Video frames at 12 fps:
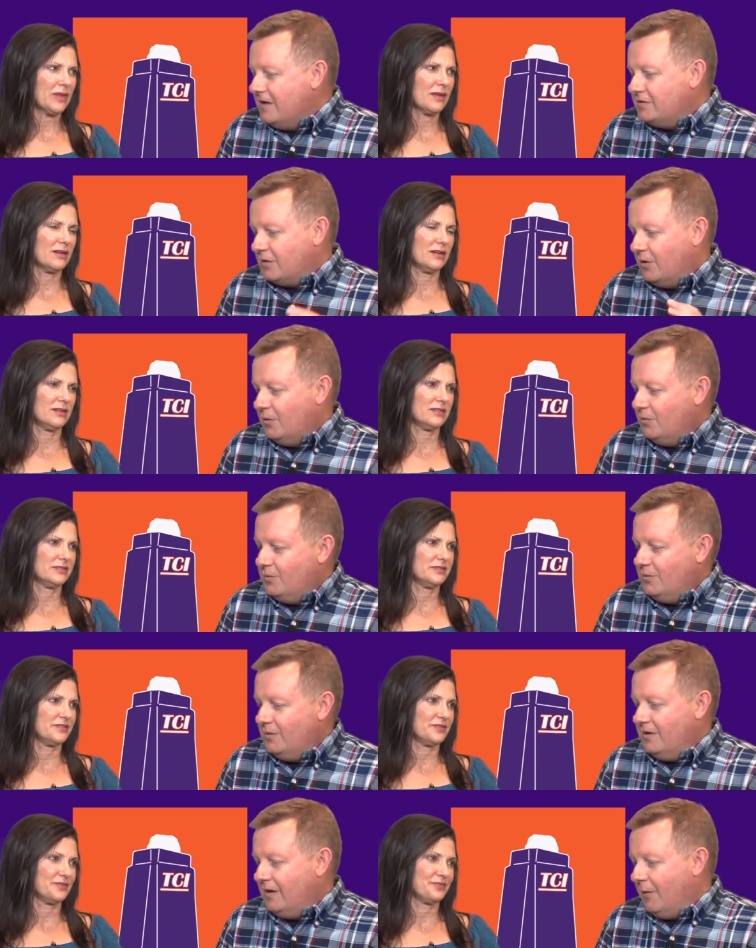Speaker 1: So
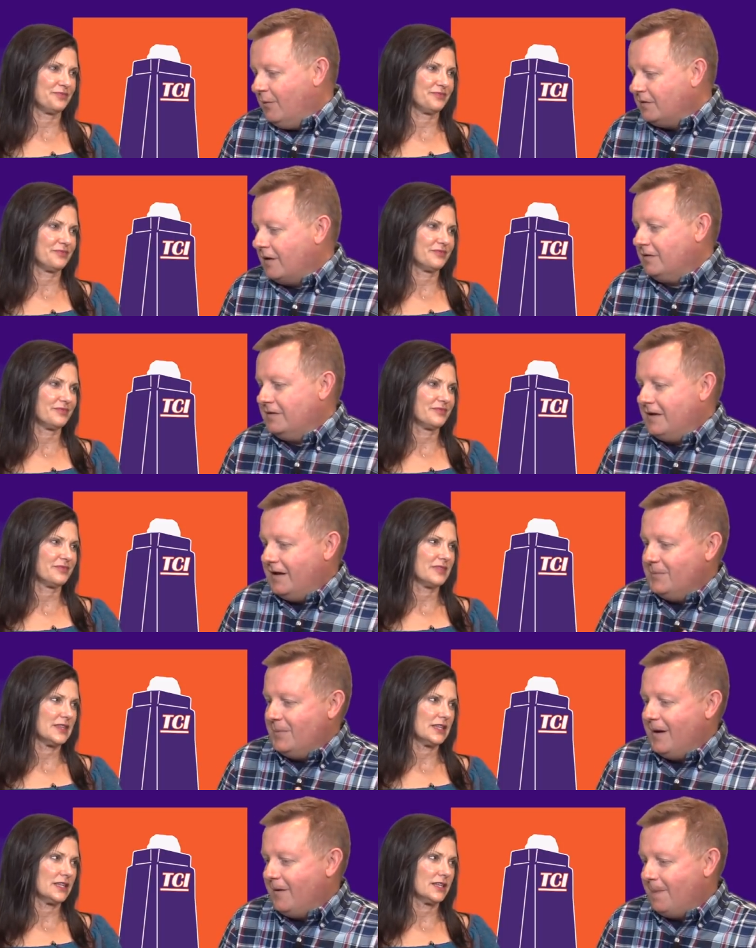I want to talk today
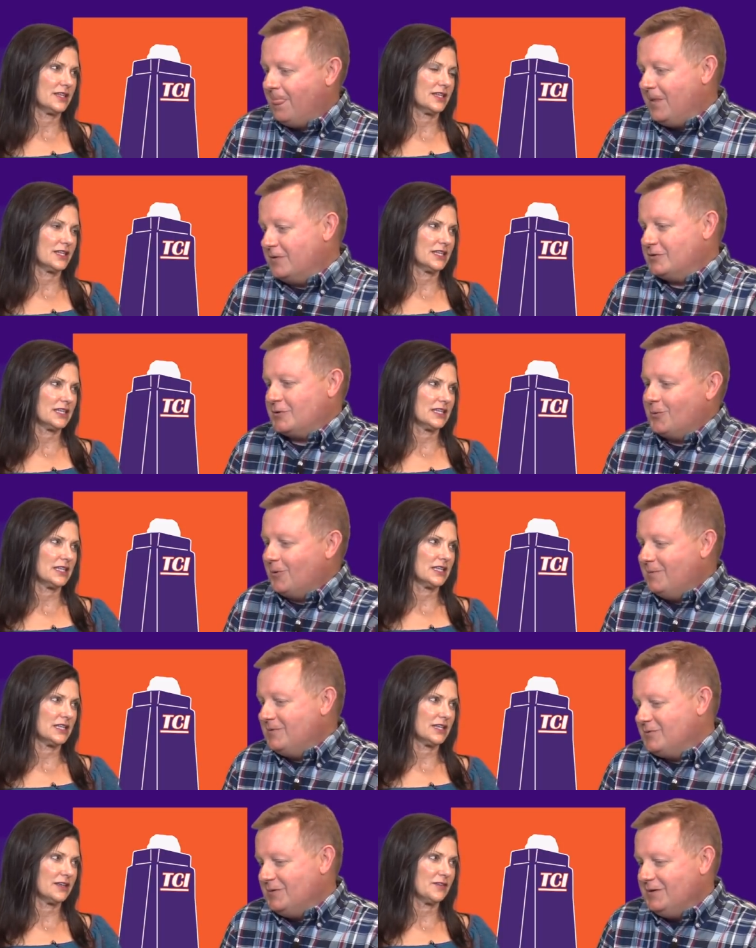about the story
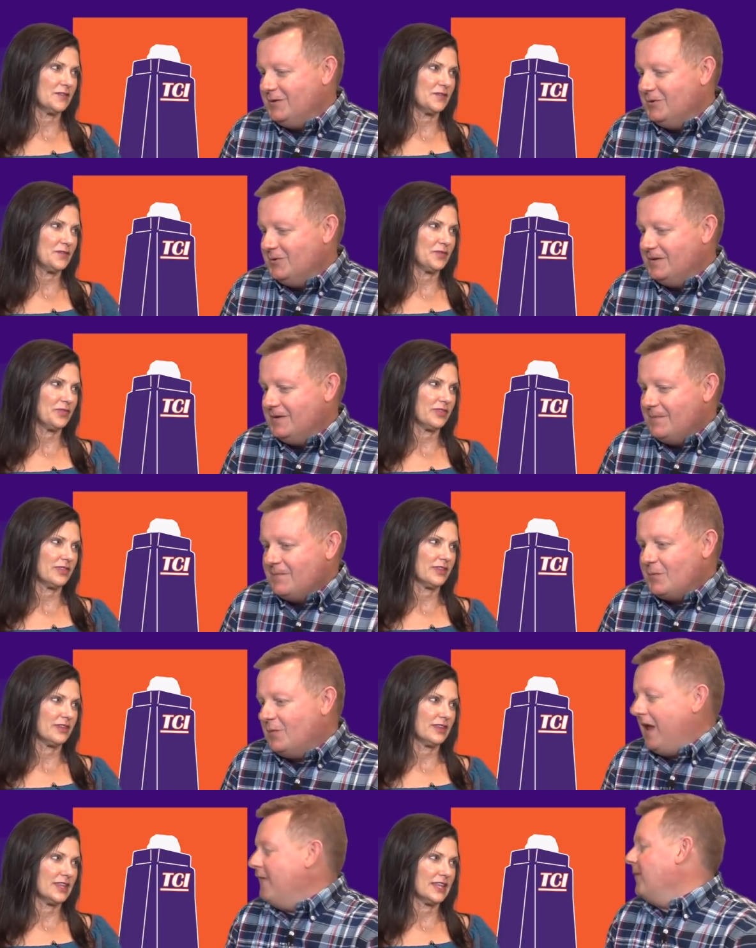between you and
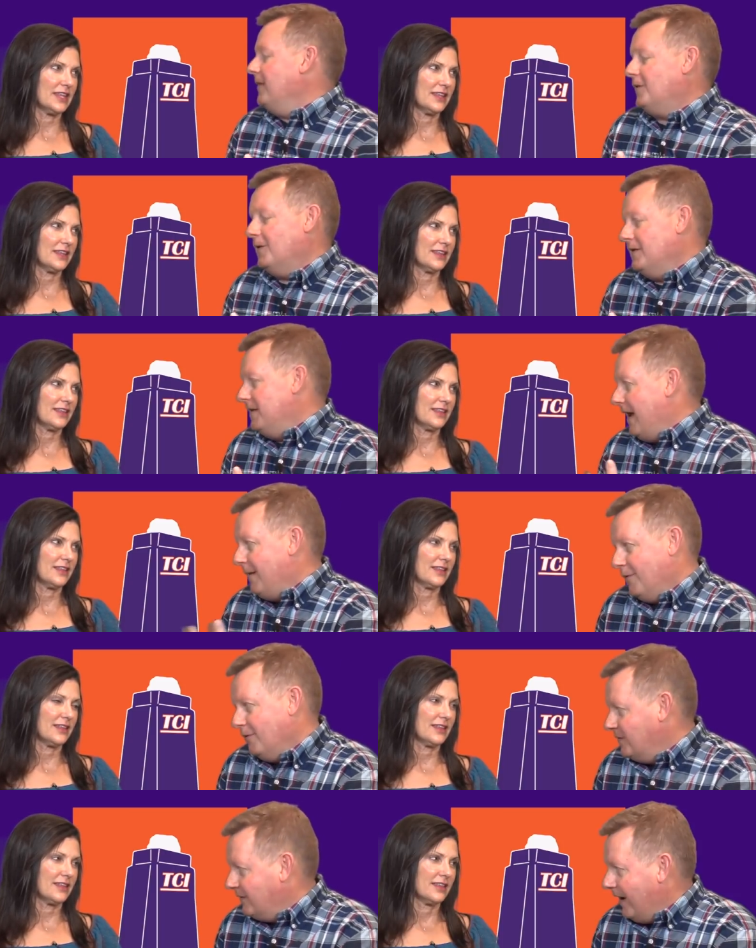everybody's heard
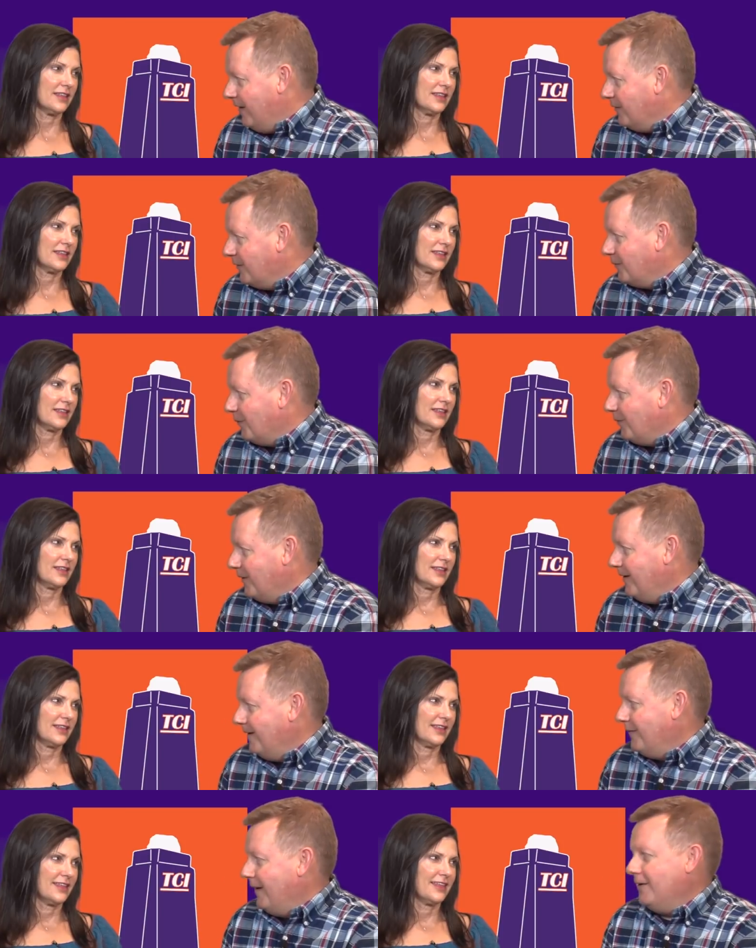Dabo's side of the story
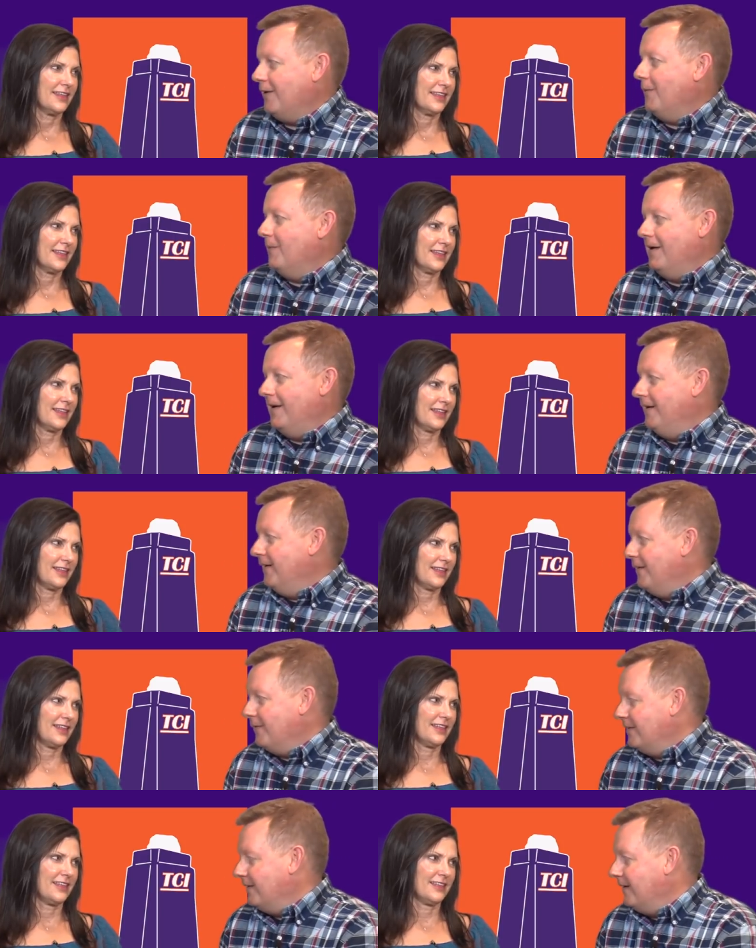of how y'all met and
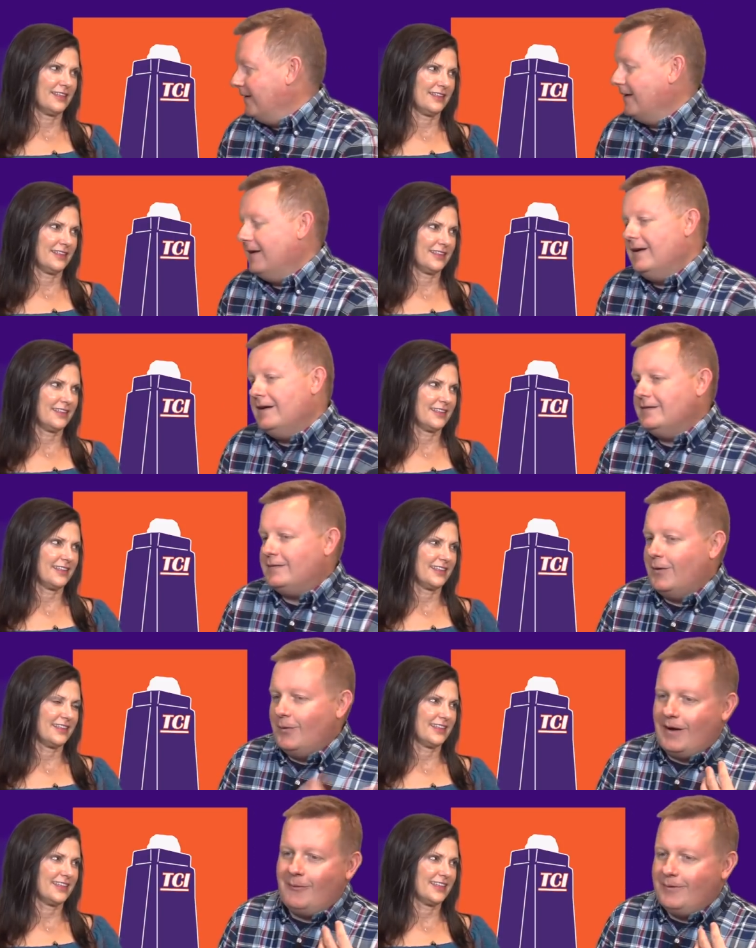everything. Uh-huh.
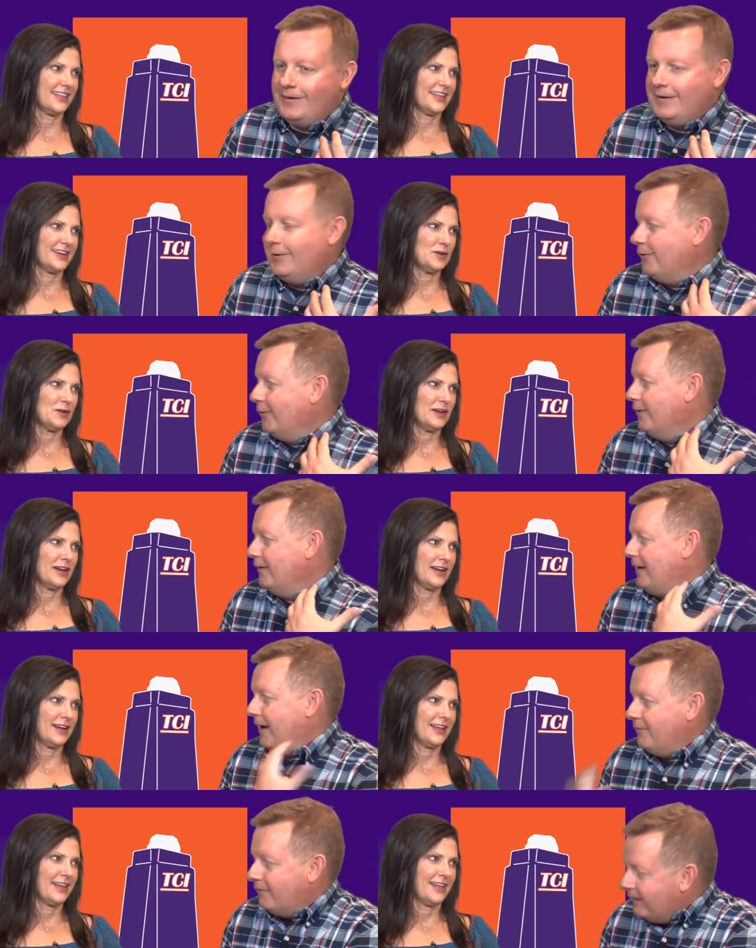So I want to hear
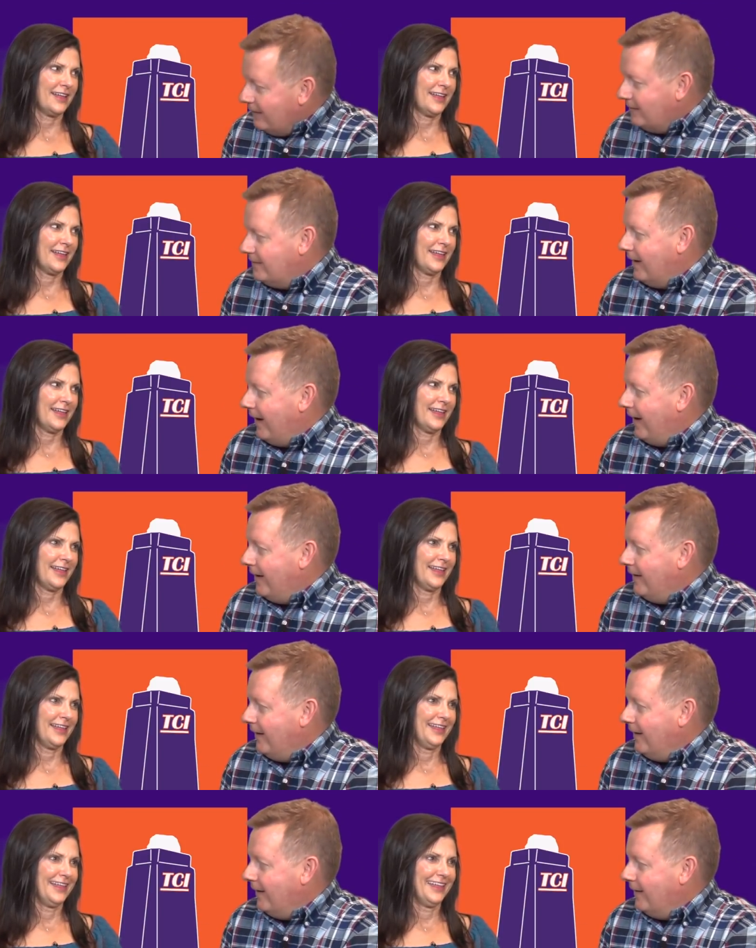Kathleen's side,
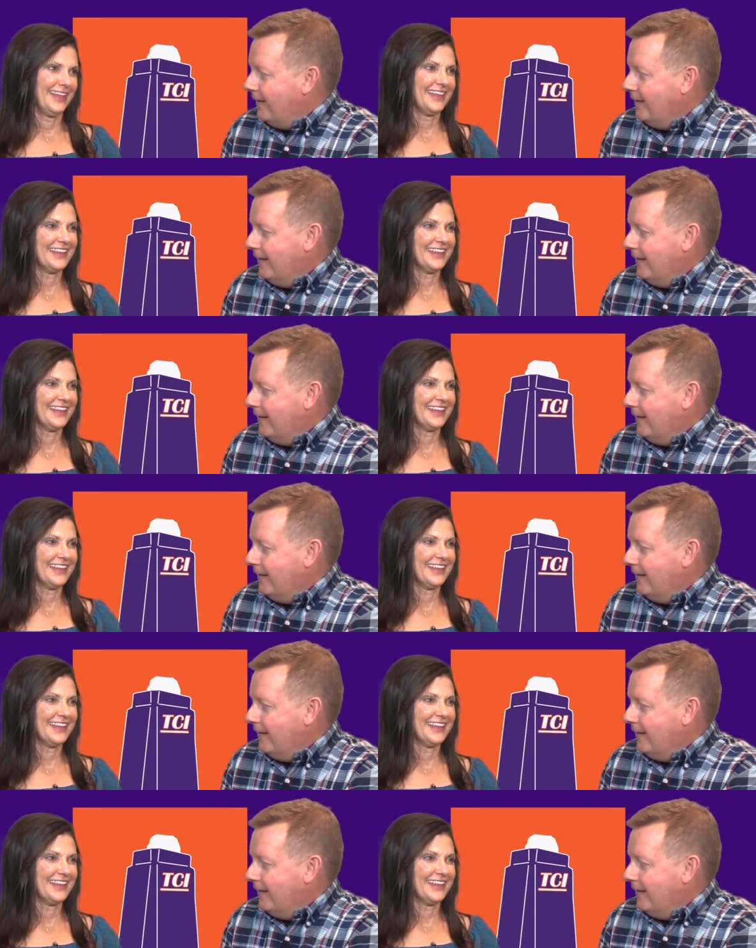and